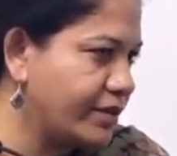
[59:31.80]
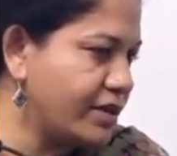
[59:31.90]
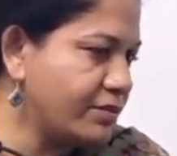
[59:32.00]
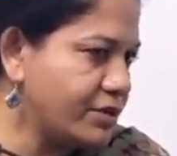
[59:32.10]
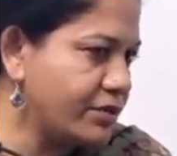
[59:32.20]

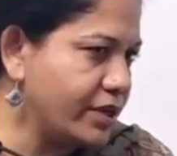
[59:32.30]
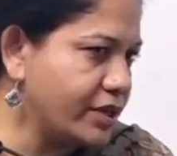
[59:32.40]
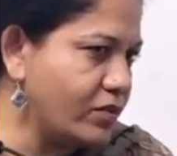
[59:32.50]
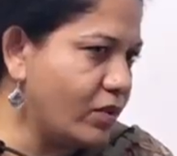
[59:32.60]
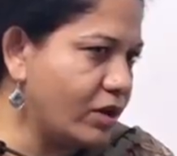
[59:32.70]
Some
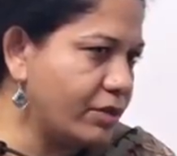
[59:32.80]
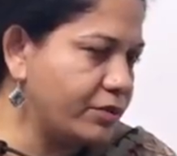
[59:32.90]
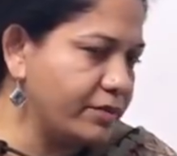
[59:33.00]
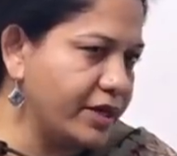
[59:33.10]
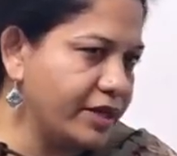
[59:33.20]
students walk up
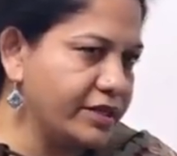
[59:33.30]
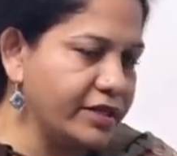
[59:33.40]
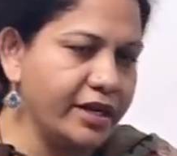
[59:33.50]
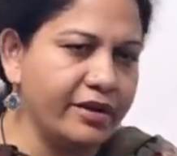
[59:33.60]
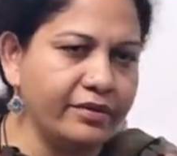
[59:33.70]
to me and
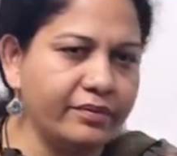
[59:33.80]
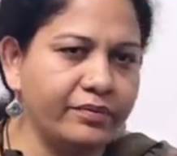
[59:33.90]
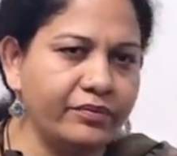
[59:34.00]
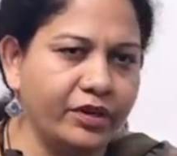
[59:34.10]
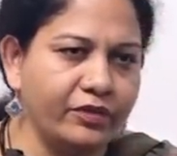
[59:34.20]
say,
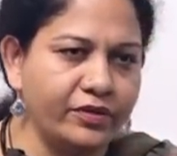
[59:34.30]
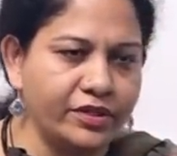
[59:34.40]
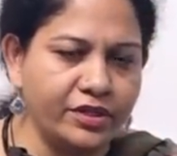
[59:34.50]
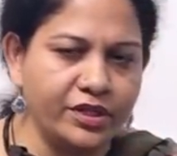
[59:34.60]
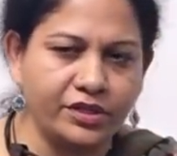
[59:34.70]
will you
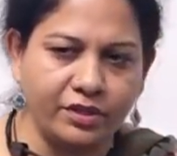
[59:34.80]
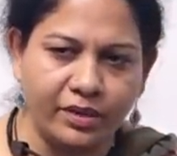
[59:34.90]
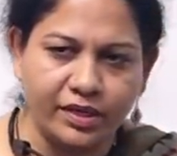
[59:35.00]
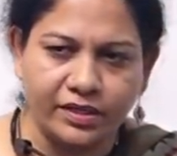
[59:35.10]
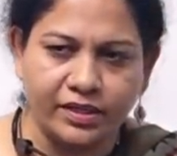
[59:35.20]
first teach the
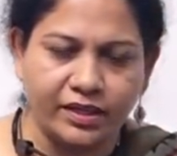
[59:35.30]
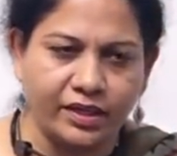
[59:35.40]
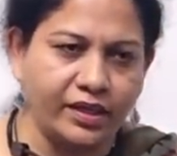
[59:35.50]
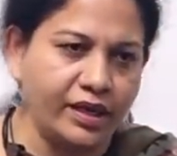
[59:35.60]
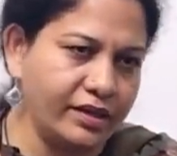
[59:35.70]
basics
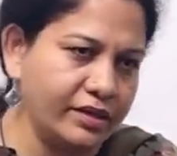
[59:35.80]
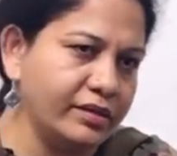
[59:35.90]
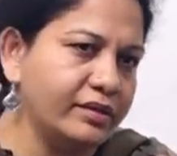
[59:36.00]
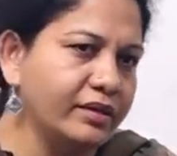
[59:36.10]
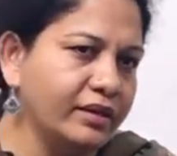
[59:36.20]
and then
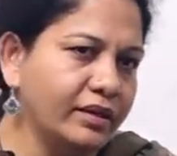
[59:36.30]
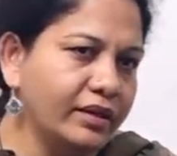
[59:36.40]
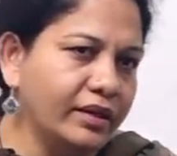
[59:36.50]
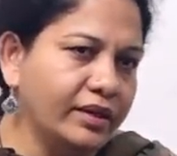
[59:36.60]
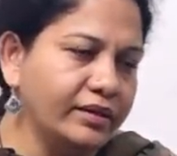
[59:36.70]

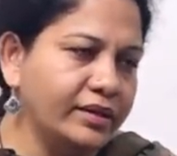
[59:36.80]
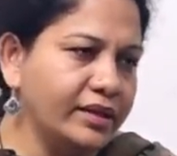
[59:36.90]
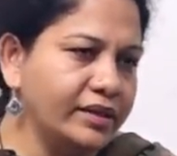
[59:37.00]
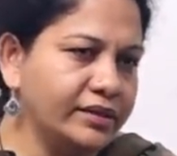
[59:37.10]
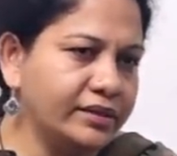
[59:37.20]

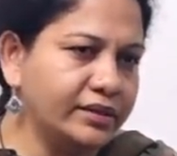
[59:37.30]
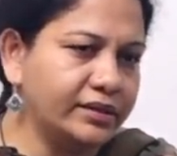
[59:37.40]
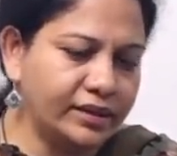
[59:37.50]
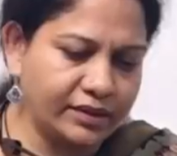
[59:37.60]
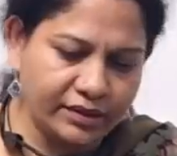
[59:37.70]
this,
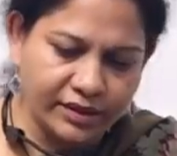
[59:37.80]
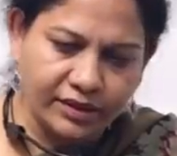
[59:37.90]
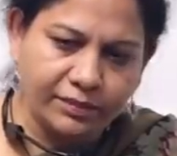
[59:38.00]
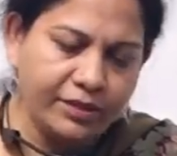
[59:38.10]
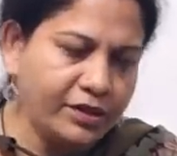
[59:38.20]
this
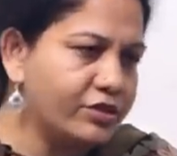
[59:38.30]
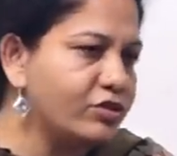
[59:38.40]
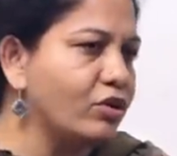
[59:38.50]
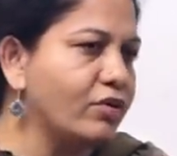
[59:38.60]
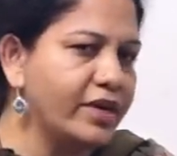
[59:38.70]
discipline is
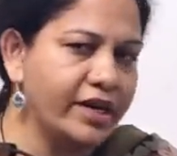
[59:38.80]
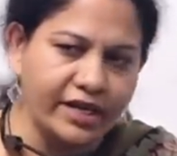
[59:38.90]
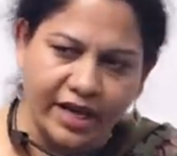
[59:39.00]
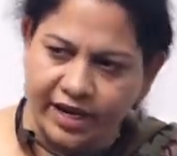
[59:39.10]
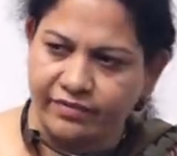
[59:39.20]
so very
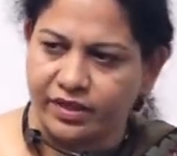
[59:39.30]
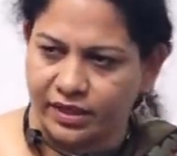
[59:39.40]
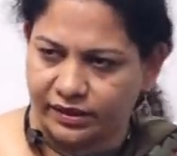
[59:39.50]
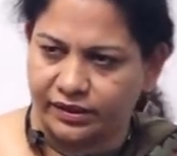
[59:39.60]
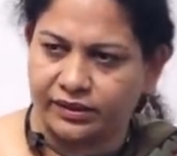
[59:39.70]

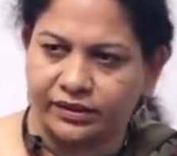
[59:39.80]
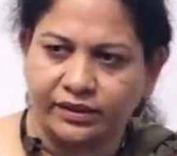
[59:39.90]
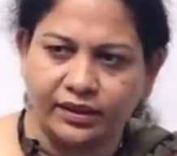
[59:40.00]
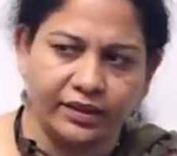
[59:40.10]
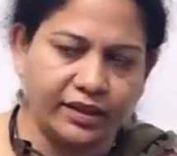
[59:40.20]
diverse
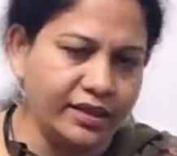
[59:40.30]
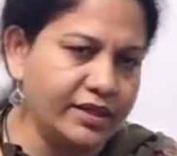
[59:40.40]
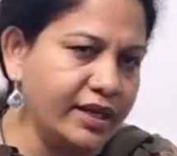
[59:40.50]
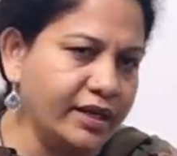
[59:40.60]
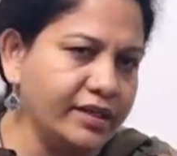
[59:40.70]
in the
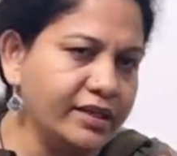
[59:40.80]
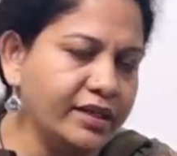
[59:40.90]
content